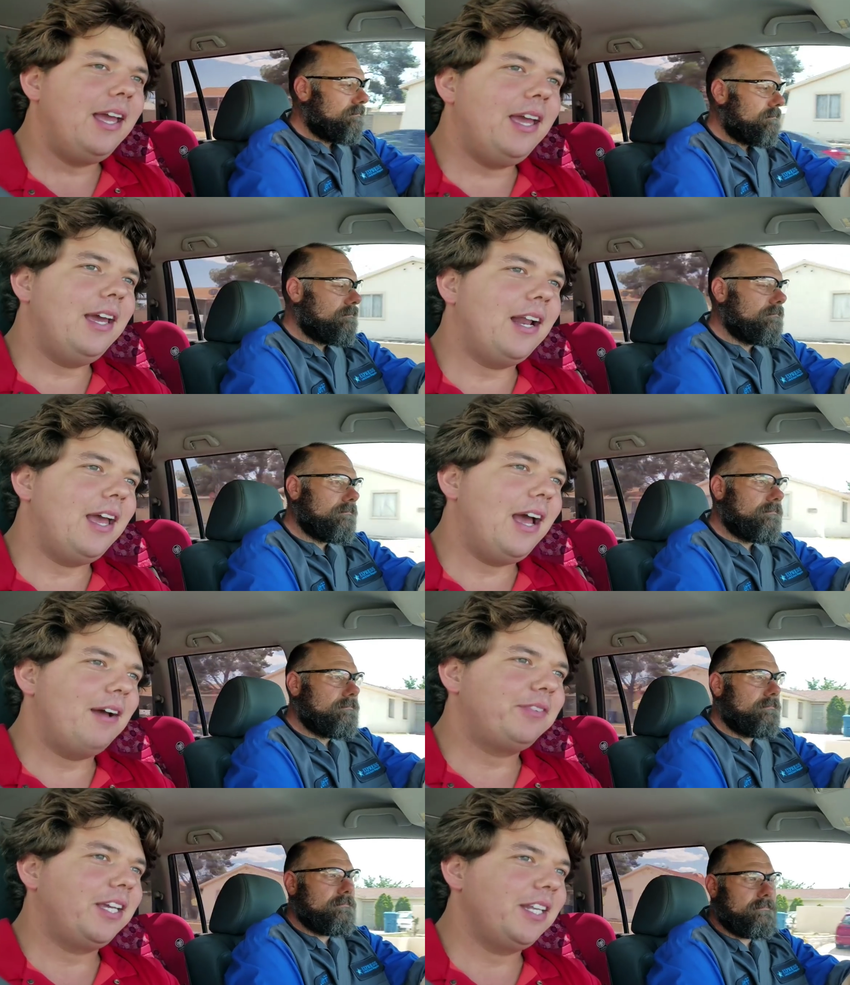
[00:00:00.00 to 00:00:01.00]
Speaker 1: And I
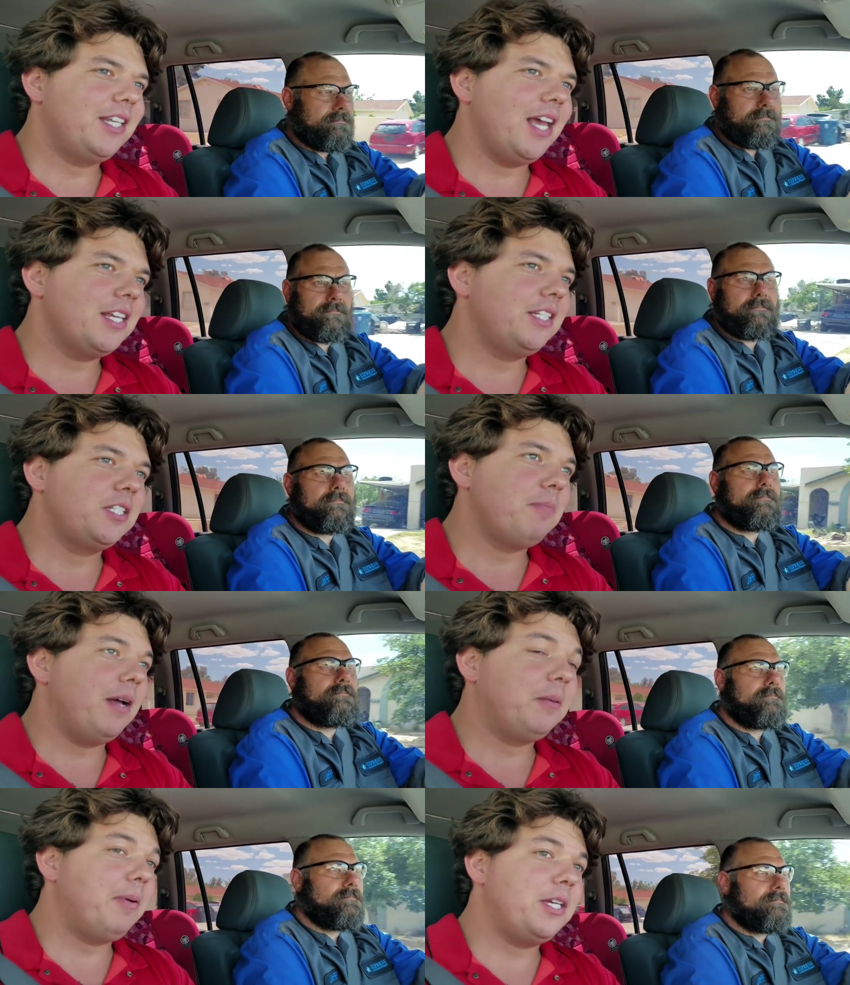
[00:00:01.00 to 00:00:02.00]
have to contest
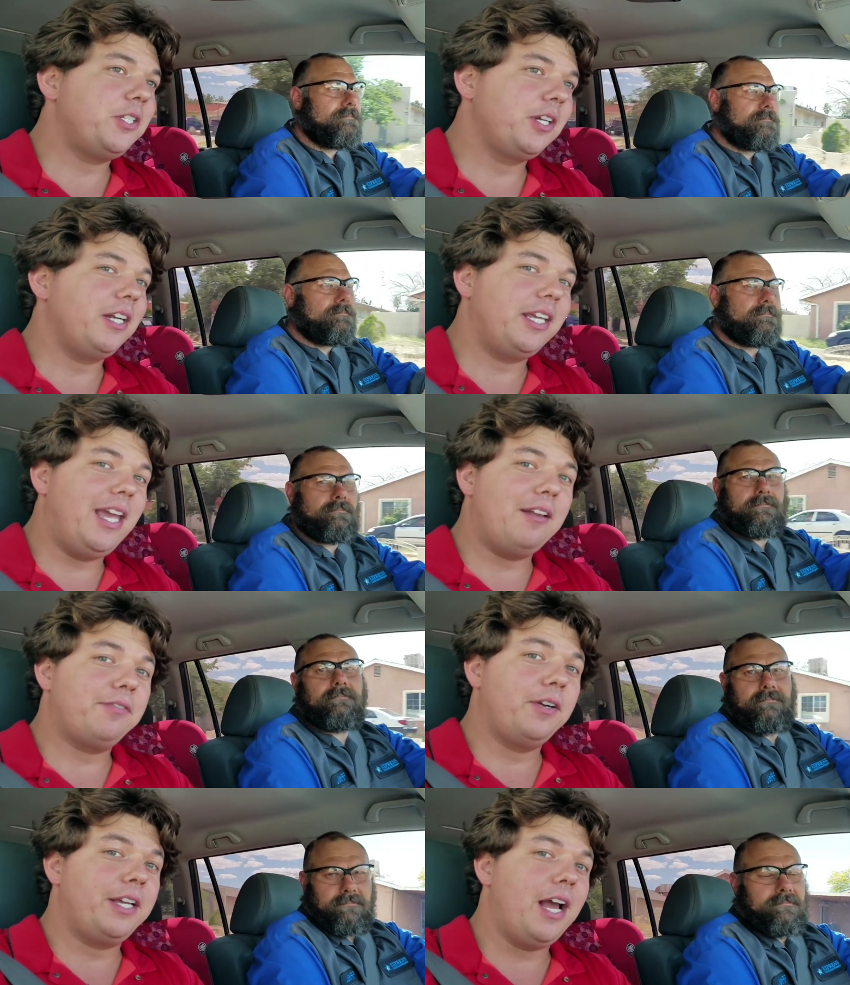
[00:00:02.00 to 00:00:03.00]
it's about the best you're going to
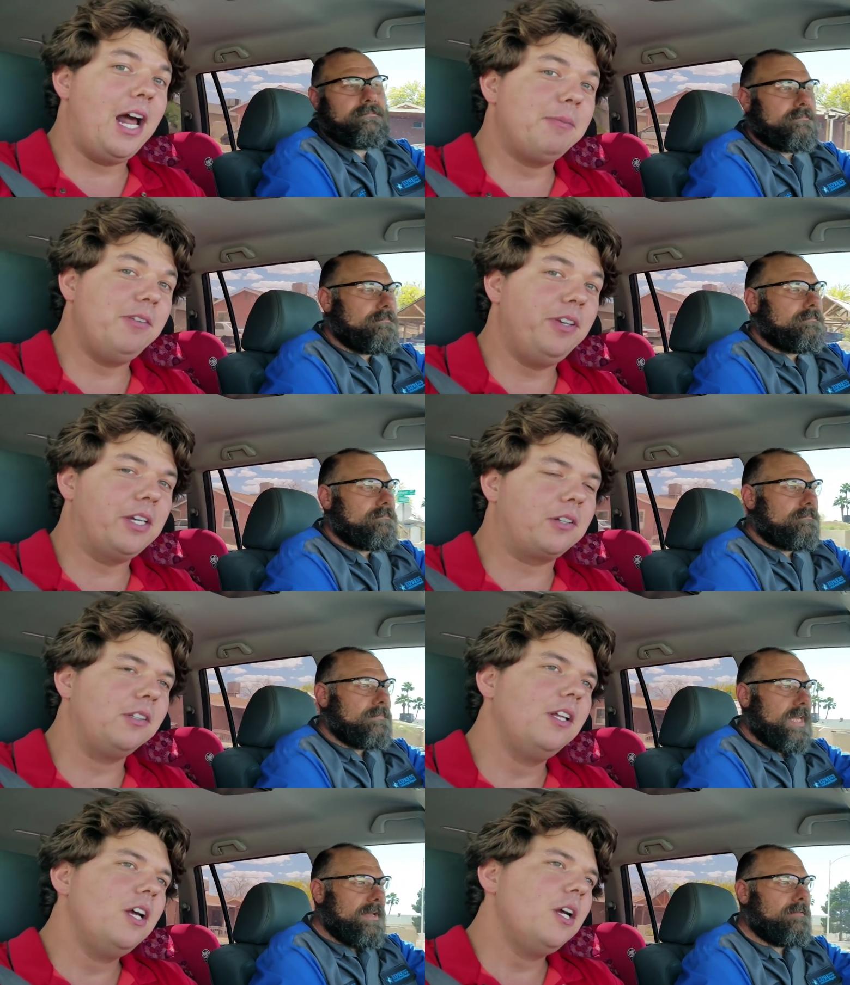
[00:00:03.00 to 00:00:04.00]
get for an economy
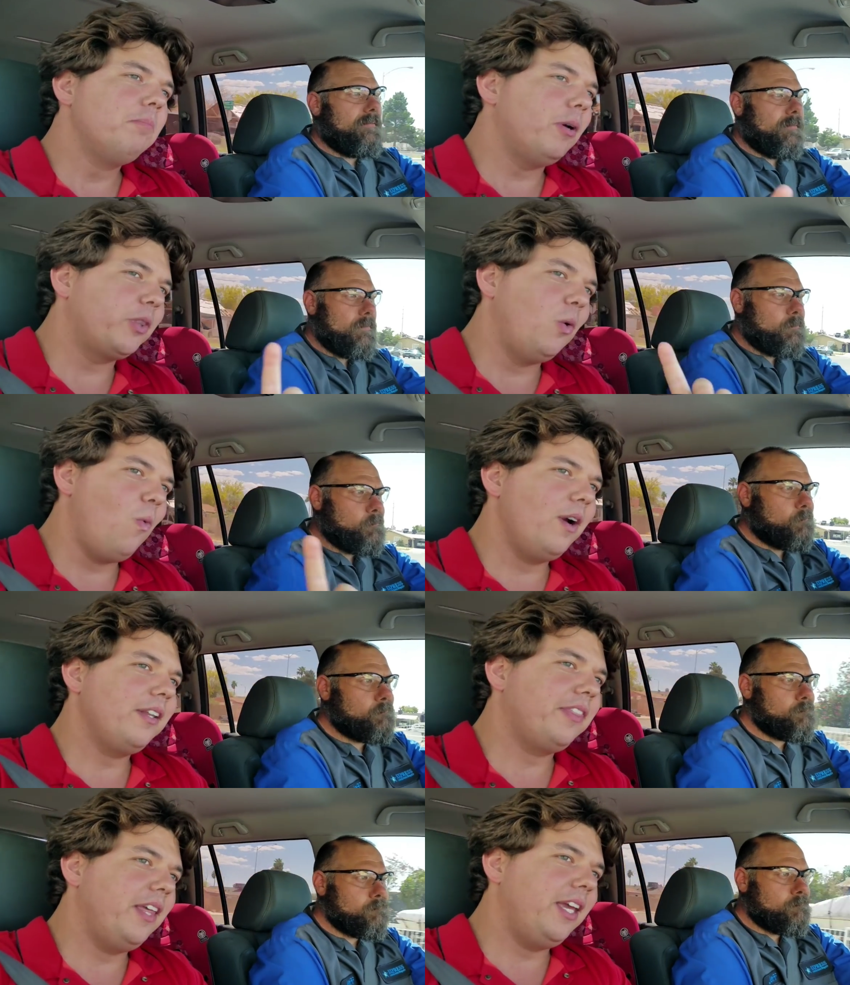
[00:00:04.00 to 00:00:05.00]
vehicle. Yeah. But the
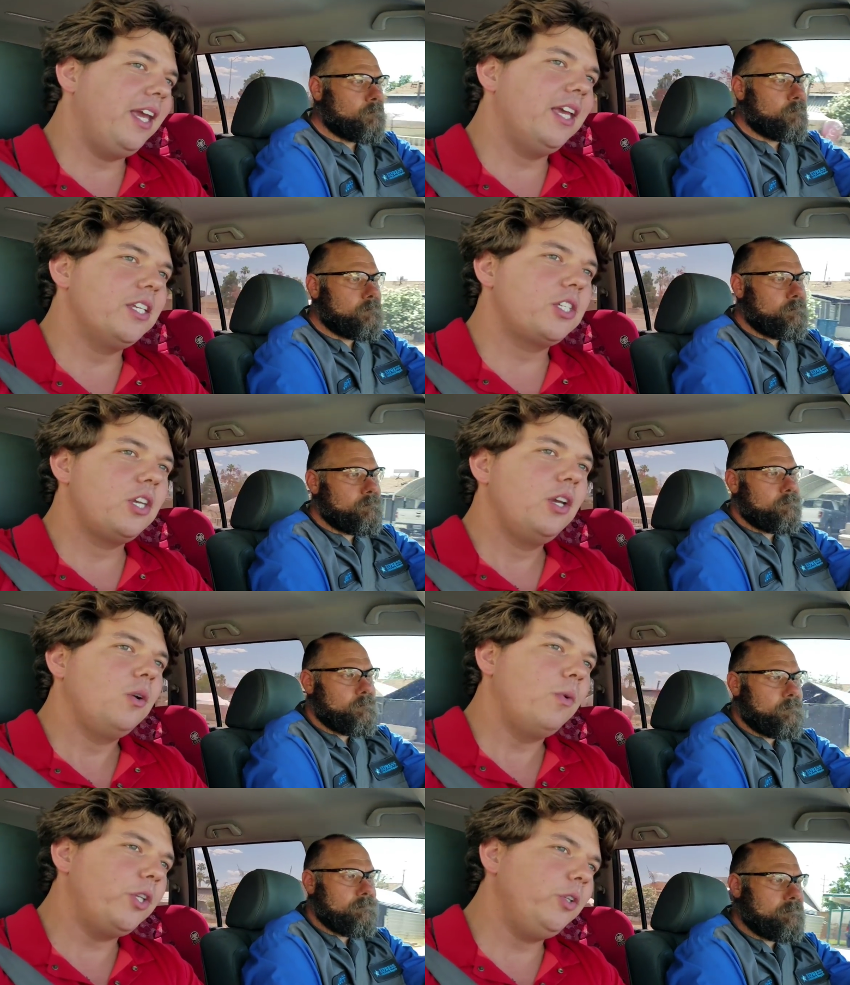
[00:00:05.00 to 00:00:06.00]
one thing is,
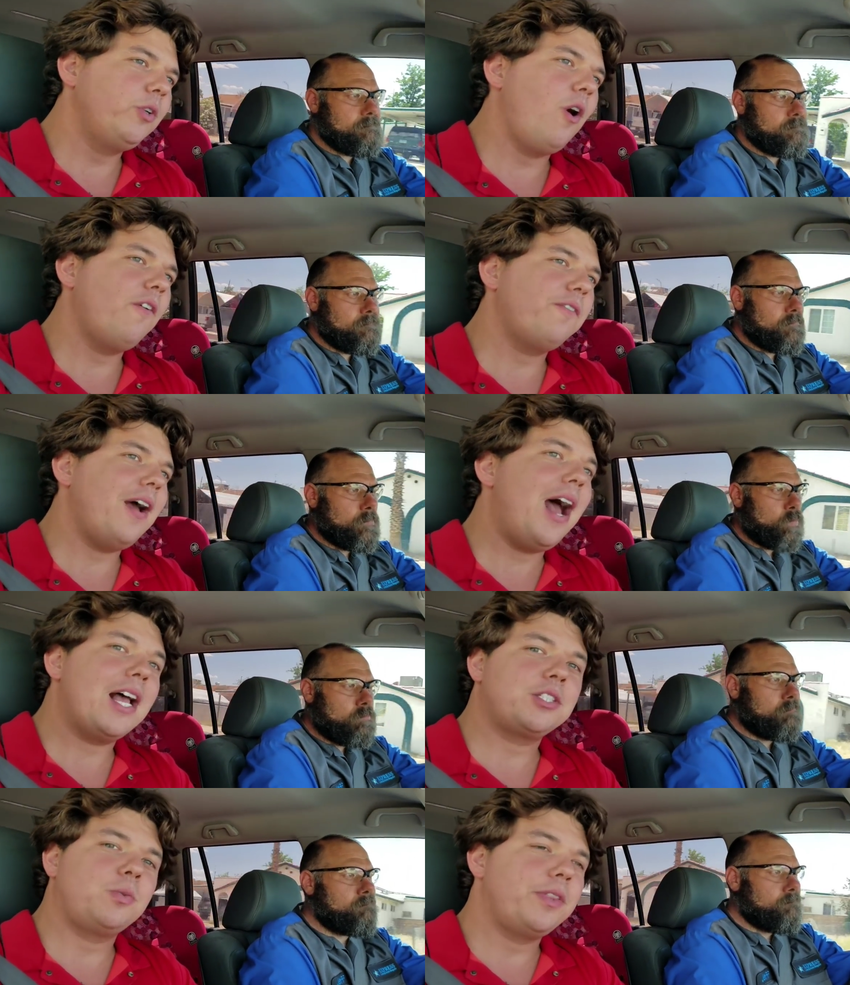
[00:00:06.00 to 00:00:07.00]
when you go
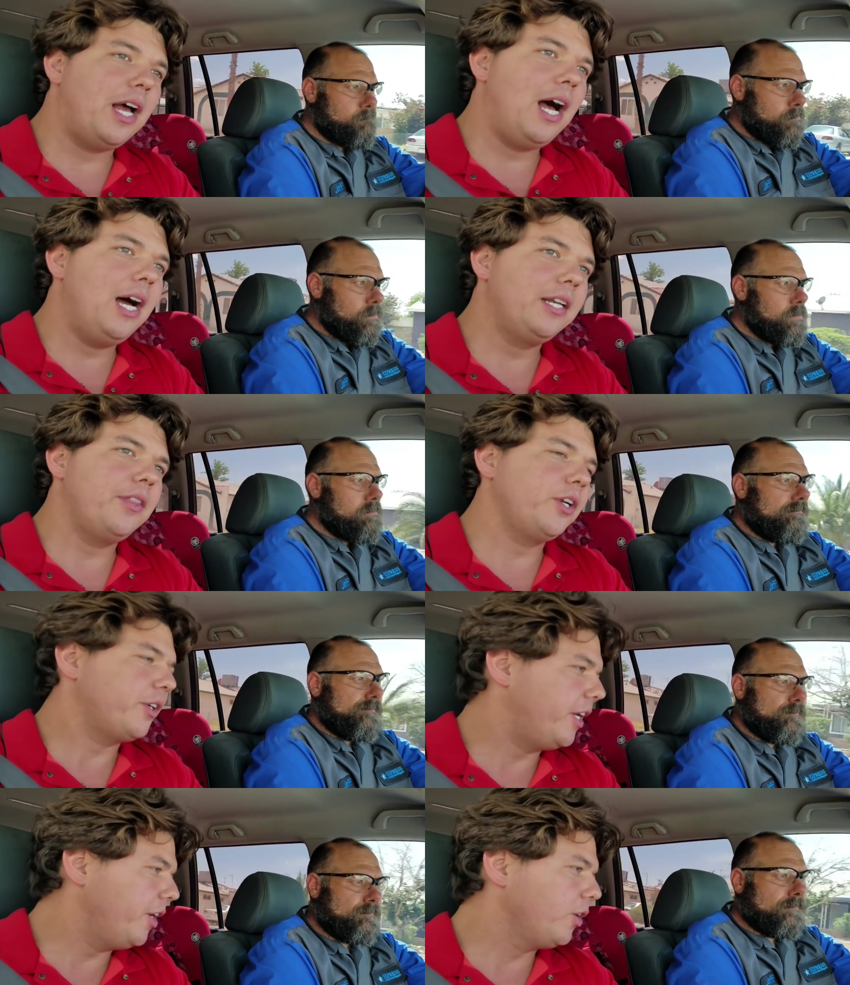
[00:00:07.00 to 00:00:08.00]
fast with a Honda,
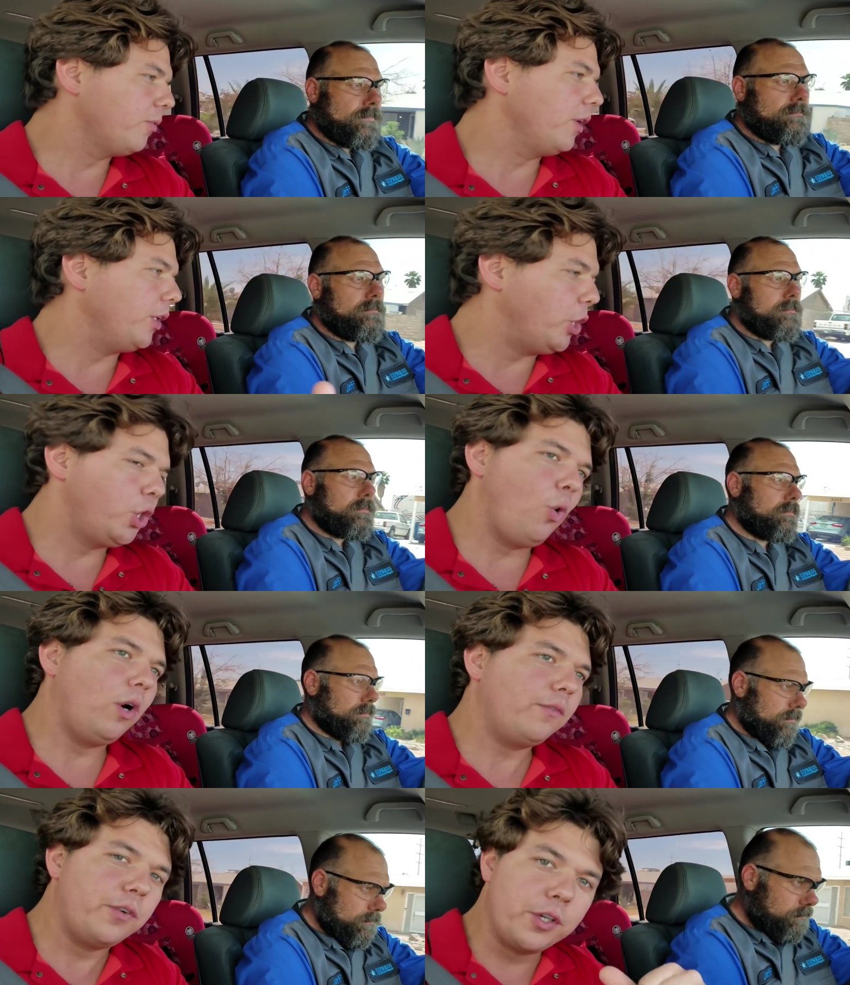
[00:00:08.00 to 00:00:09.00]
they're geared really
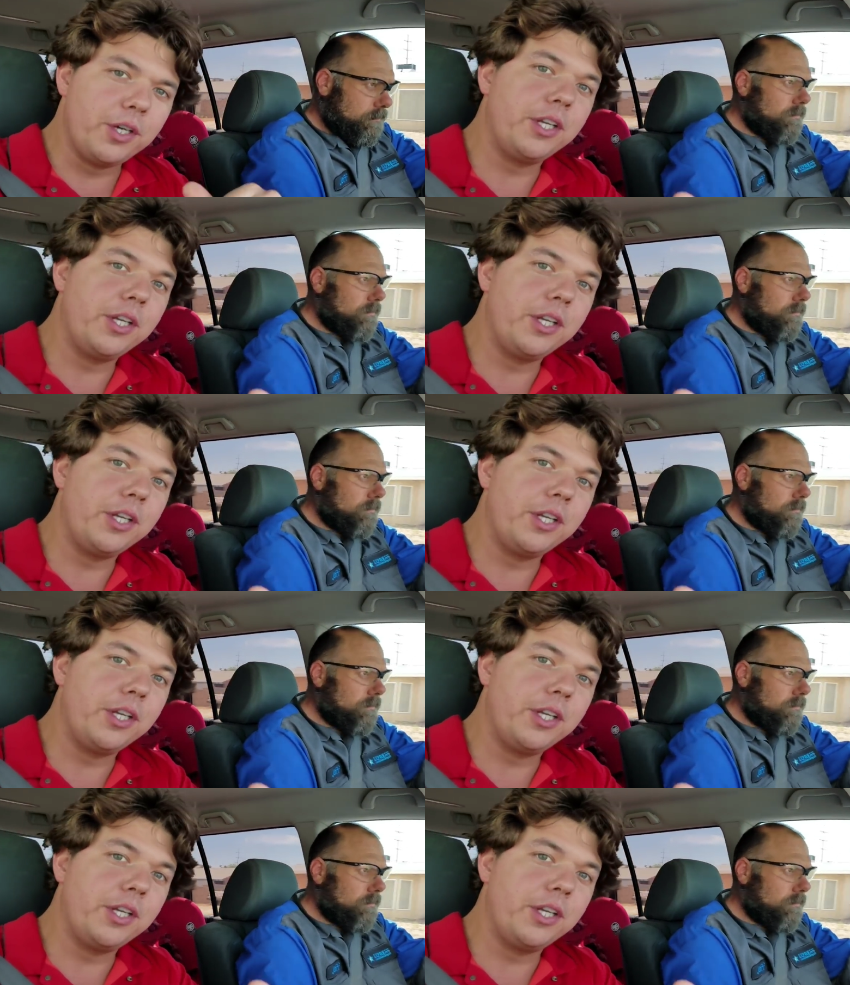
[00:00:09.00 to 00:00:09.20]
short for